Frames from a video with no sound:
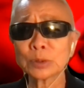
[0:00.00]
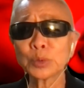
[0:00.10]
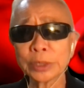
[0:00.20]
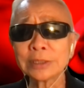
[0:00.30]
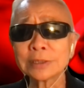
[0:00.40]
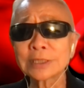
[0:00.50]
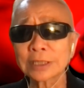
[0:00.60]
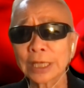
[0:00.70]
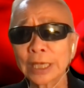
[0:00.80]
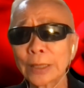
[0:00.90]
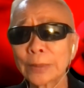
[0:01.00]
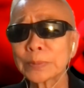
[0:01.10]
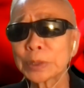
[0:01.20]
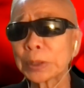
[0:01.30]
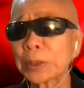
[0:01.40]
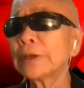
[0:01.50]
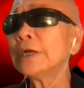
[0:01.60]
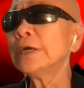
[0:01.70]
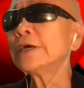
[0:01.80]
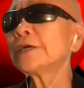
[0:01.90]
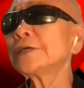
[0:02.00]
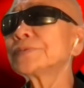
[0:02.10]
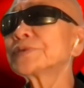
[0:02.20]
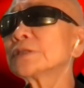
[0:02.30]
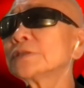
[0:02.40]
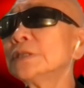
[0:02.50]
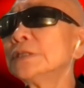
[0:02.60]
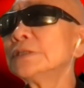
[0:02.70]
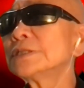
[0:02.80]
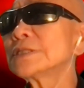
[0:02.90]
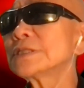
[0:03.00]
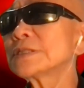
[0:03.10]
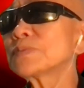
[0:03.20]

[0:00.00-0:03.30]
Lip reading: wins the game? So this is